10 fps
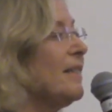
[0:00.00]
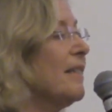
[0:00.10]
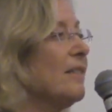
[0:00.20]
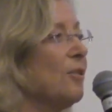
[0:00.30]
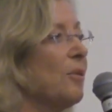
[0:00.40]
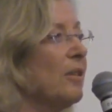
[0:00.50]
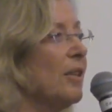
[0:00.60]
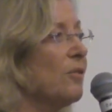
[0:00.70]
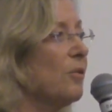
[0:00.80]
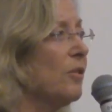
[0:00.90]
doesn't know what a
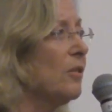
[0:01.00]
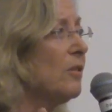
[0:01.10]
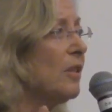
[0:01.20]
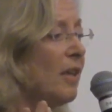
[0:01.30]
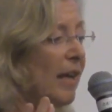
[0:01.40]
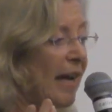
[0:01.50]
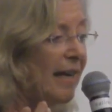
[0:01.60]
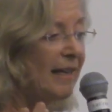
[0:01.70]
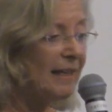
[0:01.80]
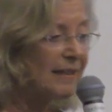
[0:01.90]
Klout score is,
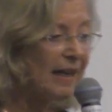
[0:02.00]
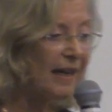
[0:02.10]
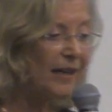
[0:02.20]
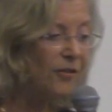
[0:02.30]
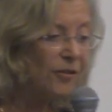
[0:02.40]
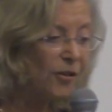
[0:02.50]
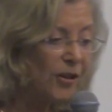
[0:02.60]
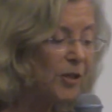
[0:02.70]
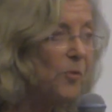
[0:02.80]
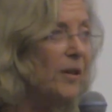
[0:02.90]
and he's got a
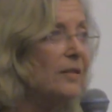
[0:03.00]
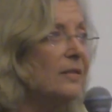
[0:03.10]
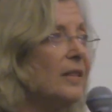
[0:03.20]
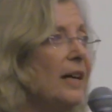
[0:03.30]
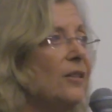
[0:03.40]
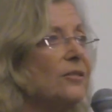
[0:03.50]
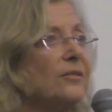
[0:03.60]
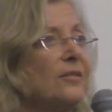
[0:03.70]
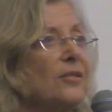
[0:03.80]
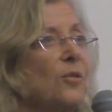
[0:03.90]
thirty-one Klout
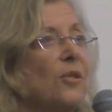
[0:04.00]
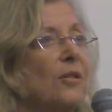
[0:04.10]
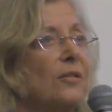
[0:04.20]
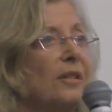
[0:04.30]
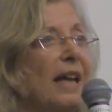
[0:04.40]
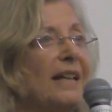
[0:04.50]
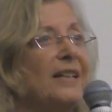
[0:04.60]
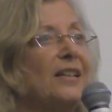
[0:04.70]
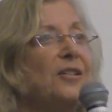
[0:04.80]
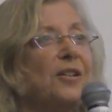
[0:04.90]
score.
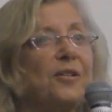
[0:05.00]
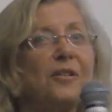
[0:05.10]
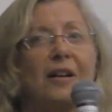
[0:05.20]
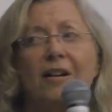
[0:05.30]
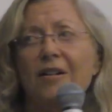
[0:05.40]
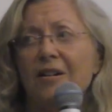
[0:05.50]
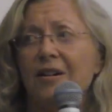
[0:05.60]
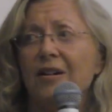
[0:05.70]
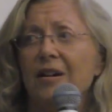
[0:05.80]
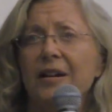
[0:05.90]
And you know,
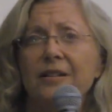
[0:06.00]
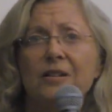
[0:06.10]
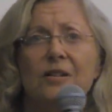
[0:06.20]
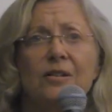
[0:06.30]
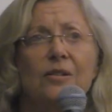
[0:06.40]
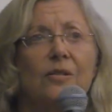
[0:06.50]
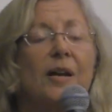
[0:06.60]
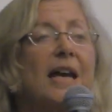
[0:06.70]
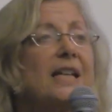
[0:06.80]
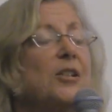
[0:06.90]
oh, I know,
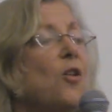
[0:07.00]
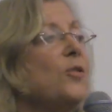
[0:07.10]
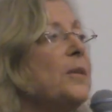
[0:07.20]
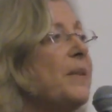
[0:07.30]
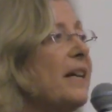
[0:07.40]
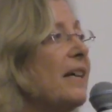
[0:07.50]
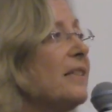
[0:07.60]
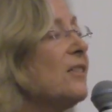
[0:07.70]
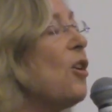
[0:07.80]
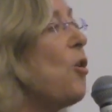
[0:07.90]
and it's only because
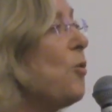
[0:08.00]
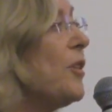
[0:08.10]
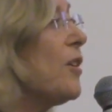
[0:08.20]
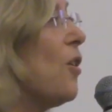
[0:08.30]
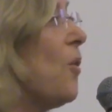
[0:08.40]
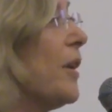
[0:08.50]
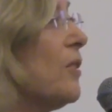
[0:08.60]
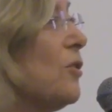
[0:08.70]
it's only going